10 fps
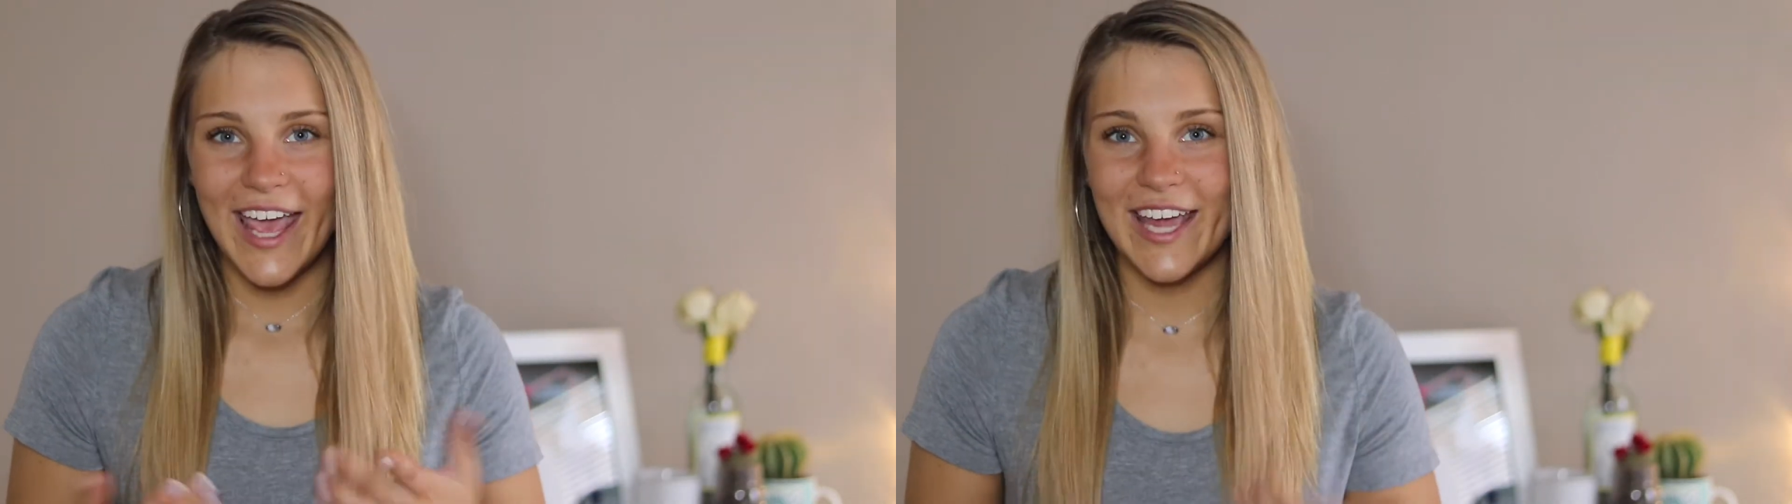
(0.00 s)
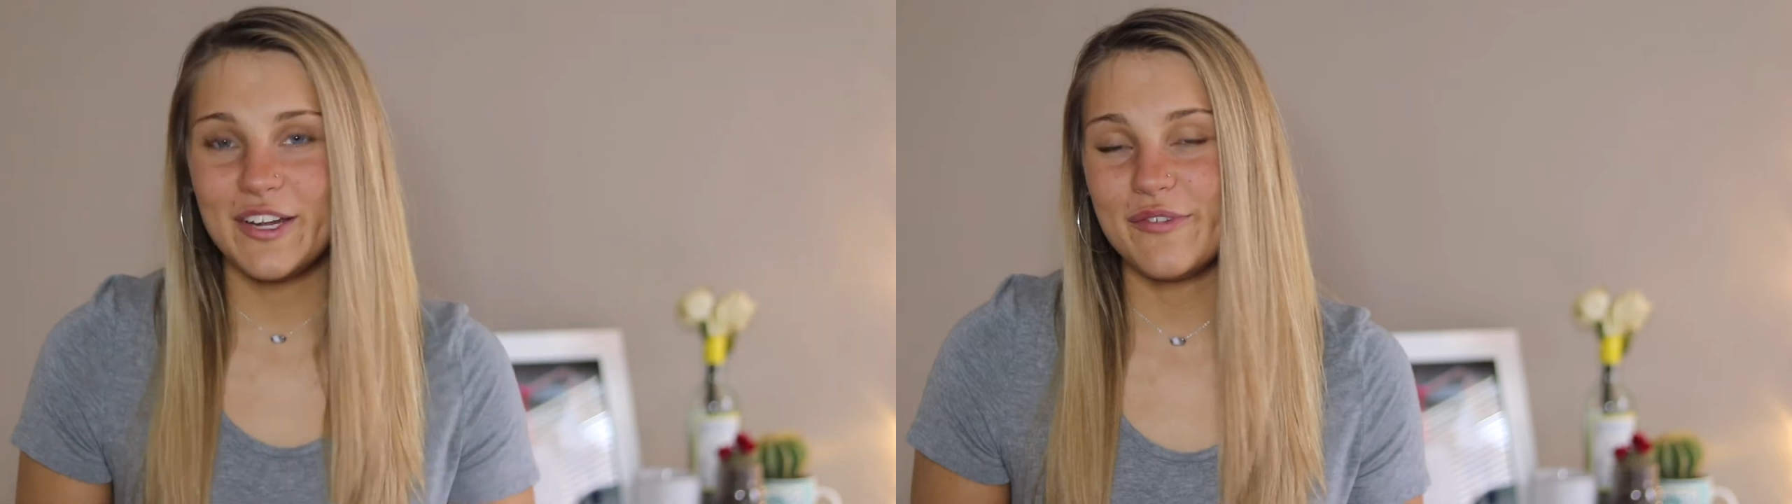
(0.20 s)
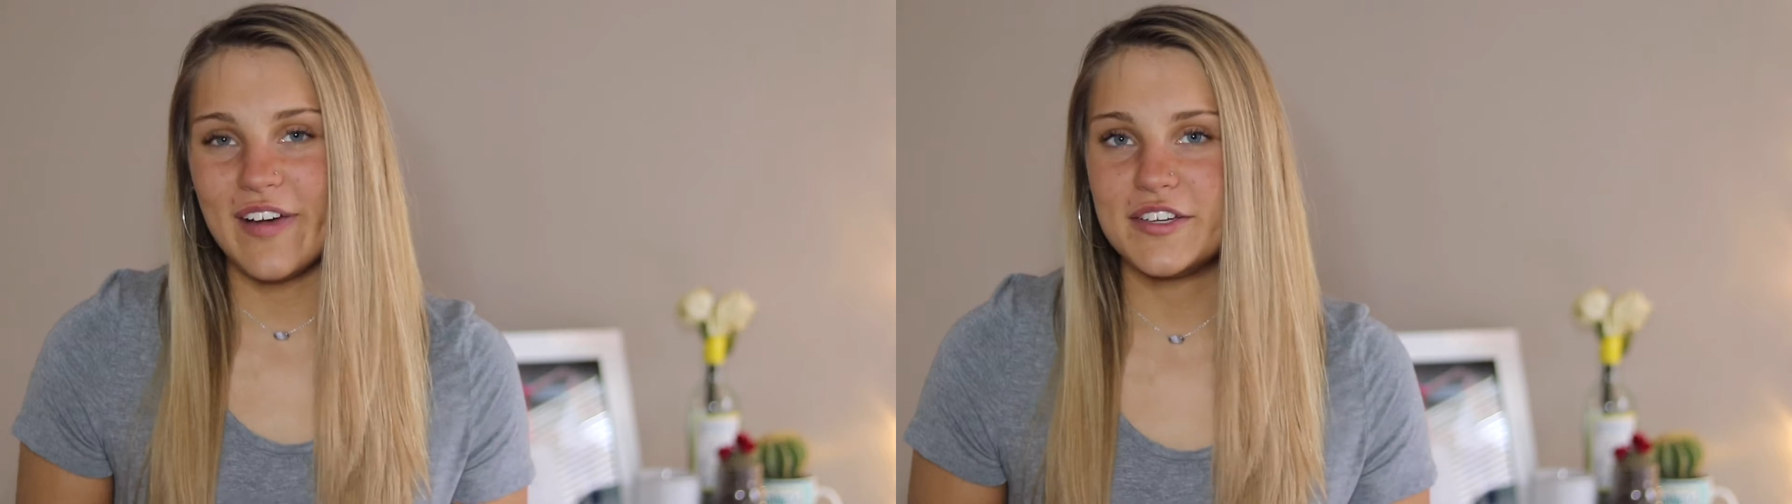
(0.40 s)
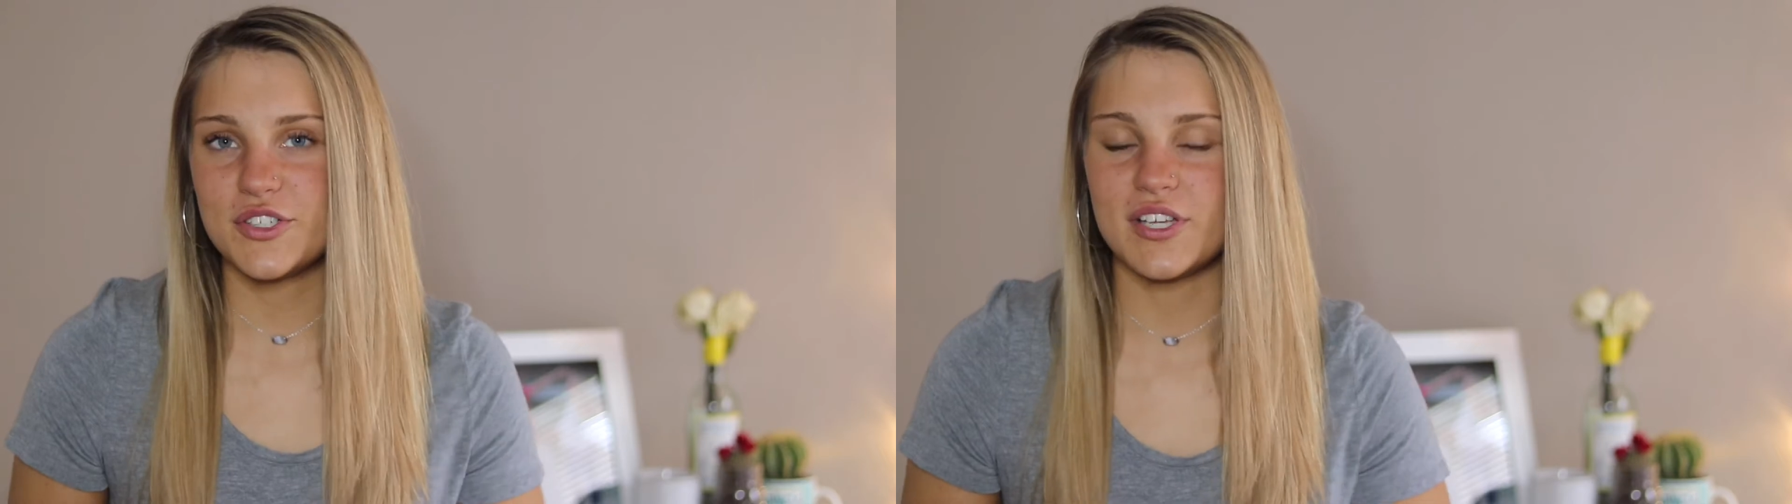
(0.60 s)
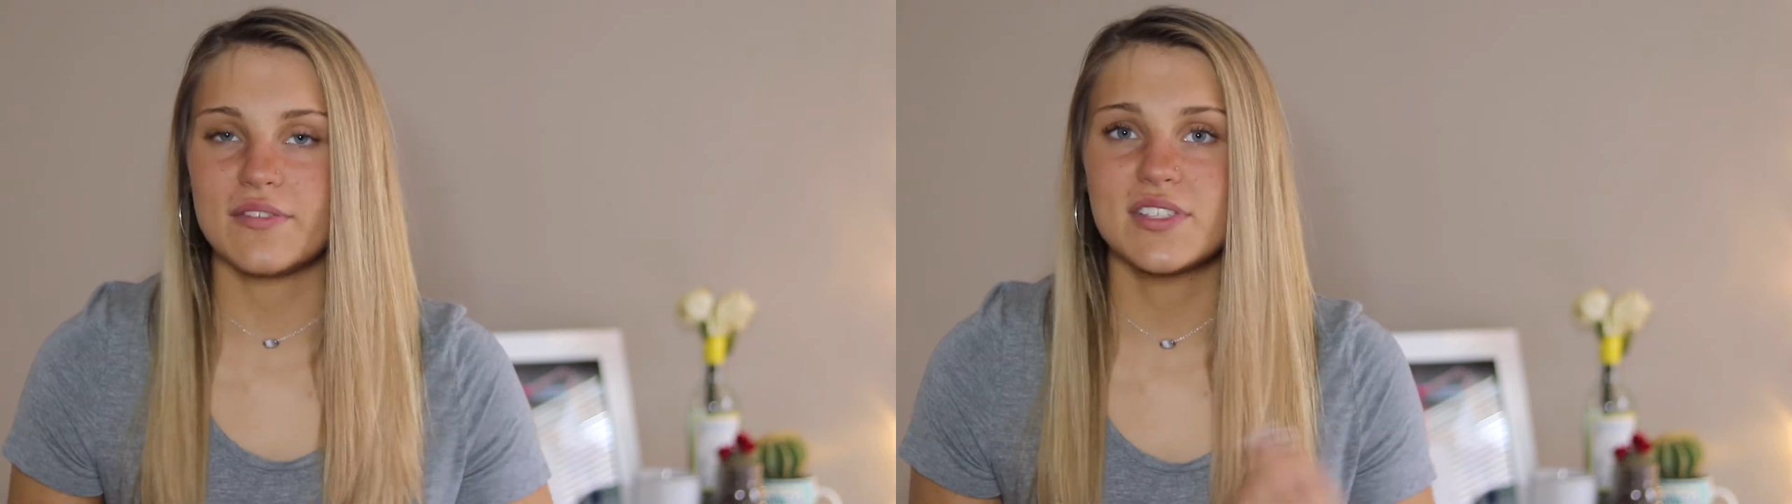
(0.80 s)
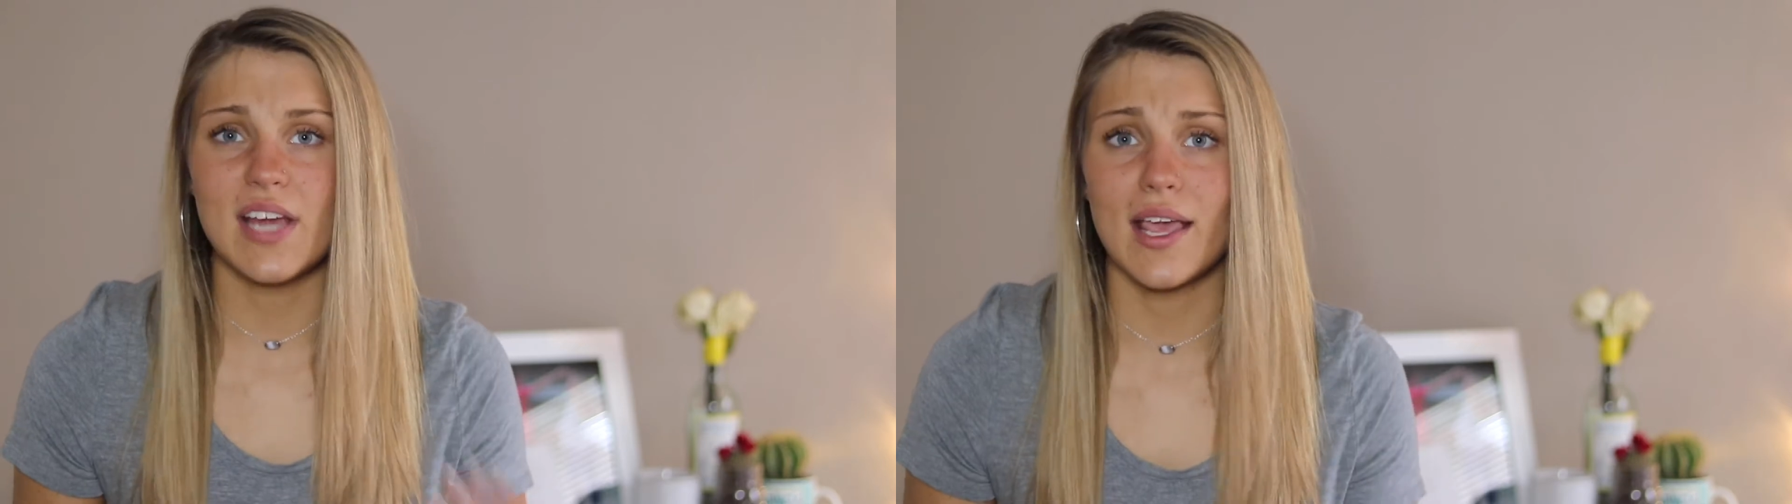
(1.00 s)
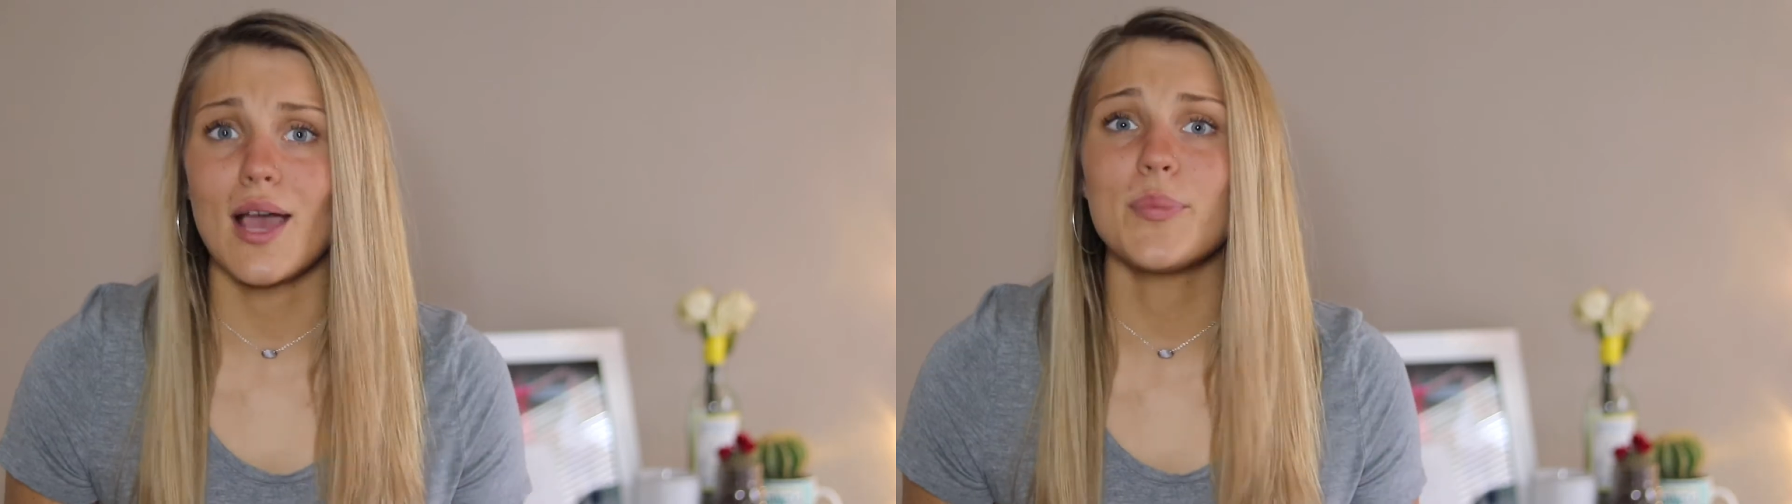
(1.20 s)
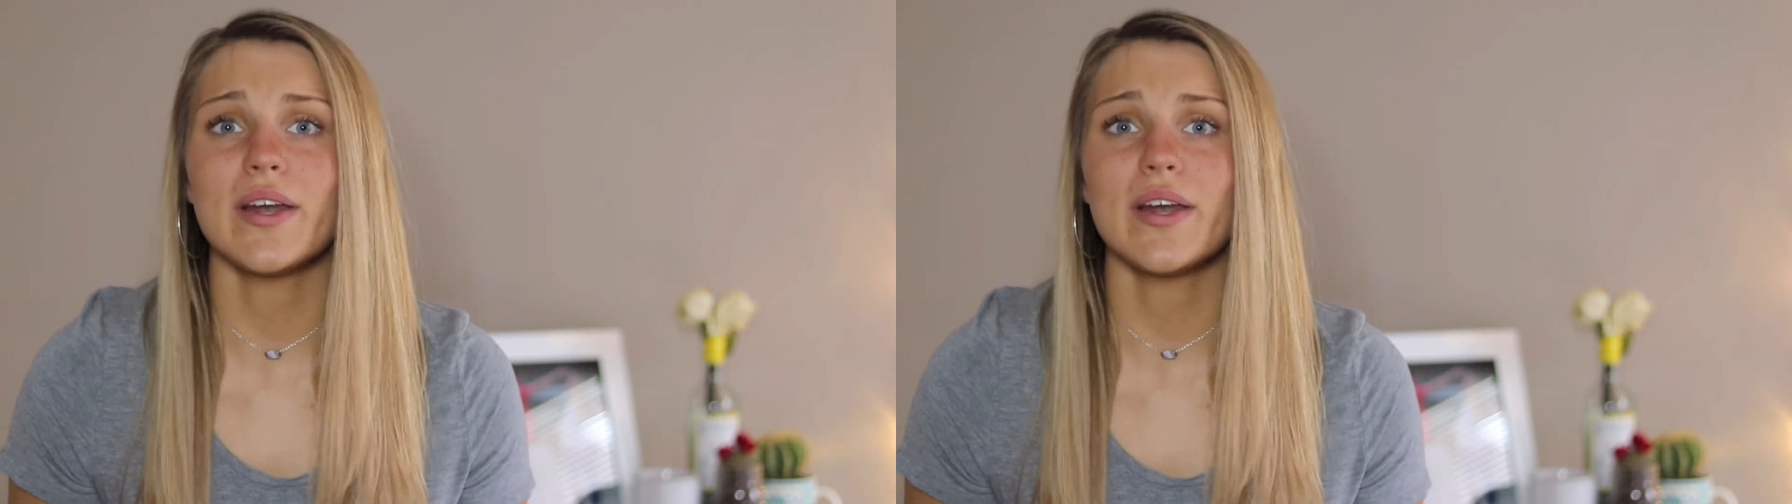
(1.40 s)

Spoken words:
and you find yourself staying up